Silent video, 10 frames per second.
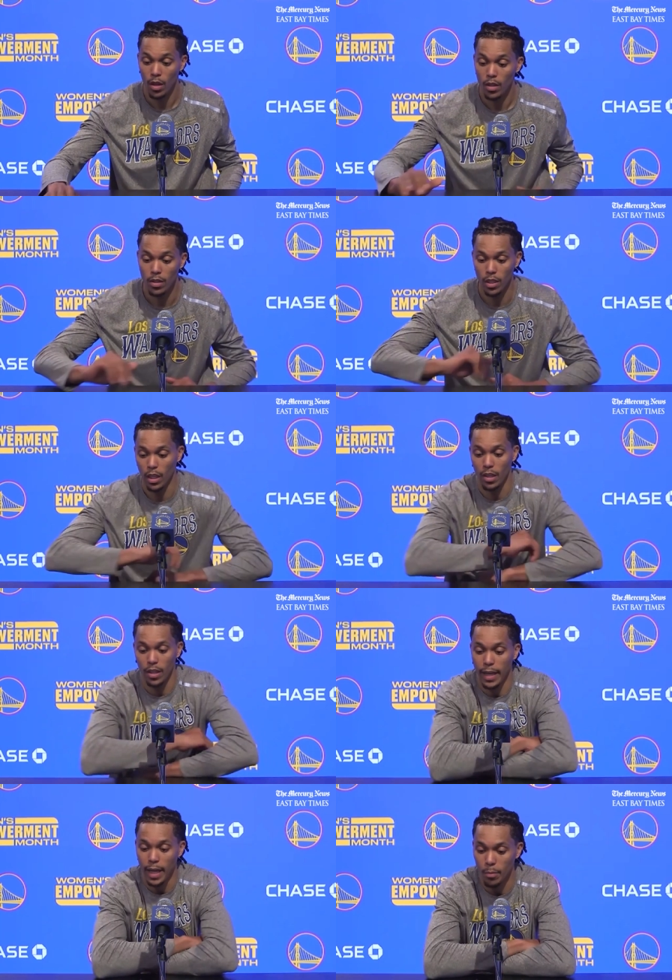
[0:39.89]
tale of the
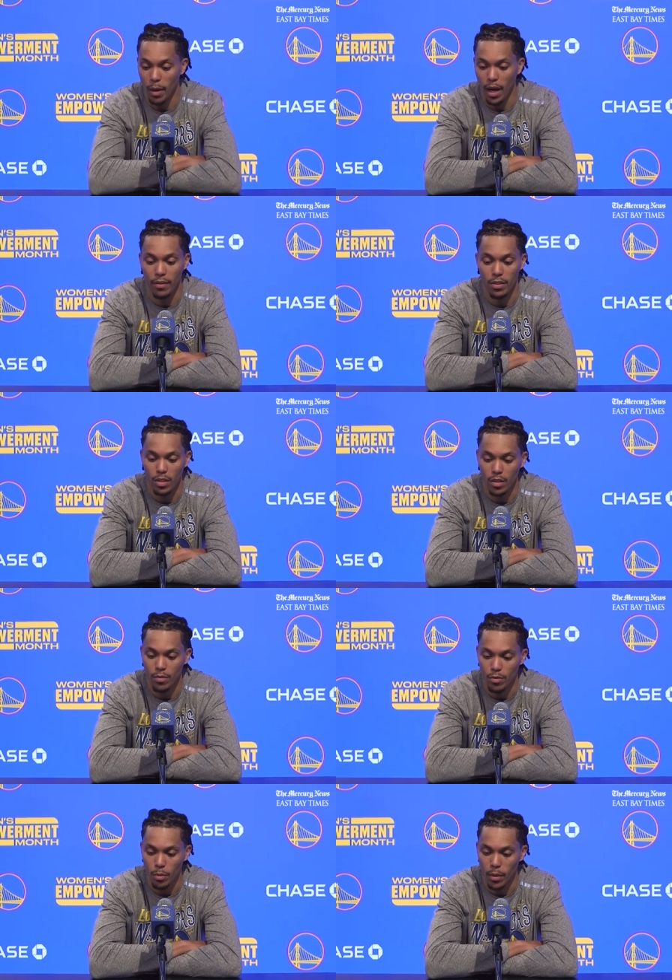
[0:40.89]
game, obviously,
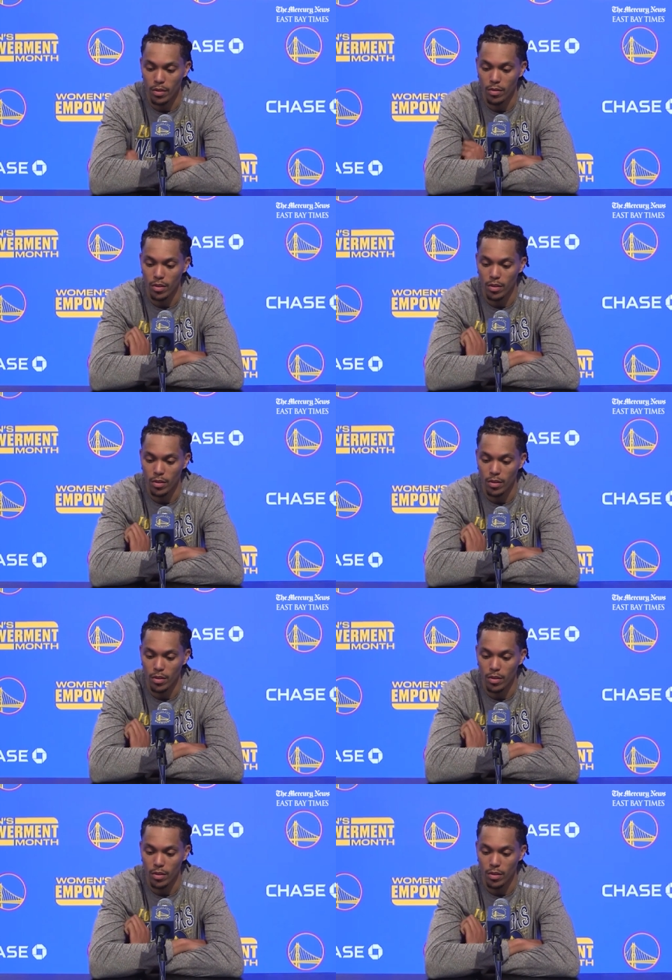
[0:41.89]
from us.